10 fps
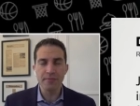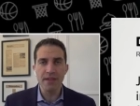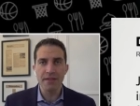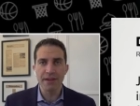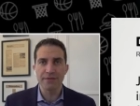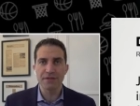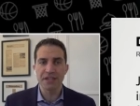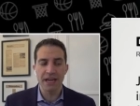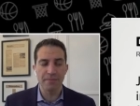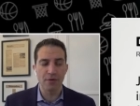than for,
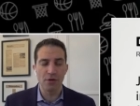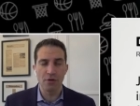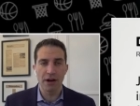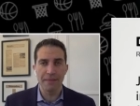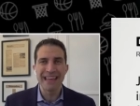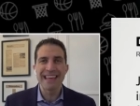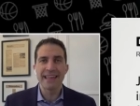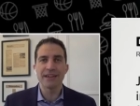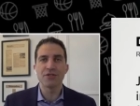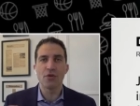say, a program
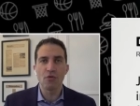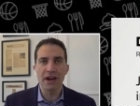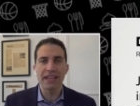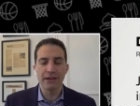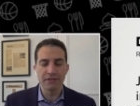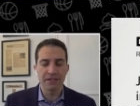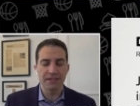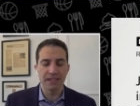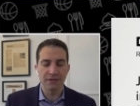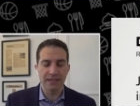that is already used to
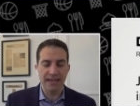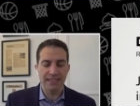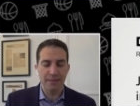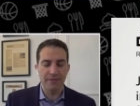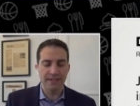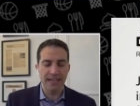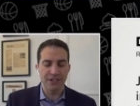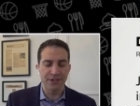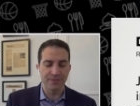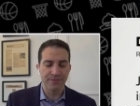dealing with that type of
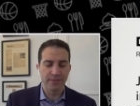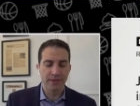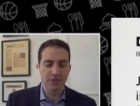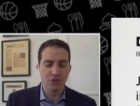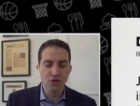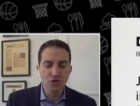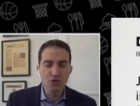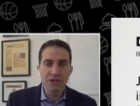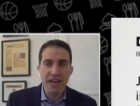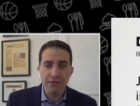attention. It's new
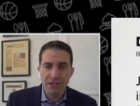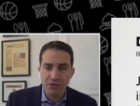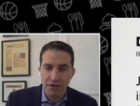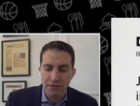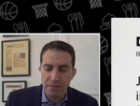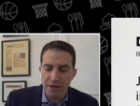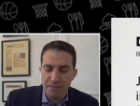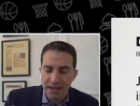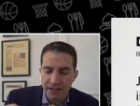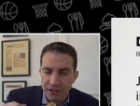territory for the Pitt
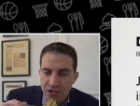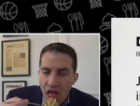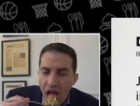Panthers.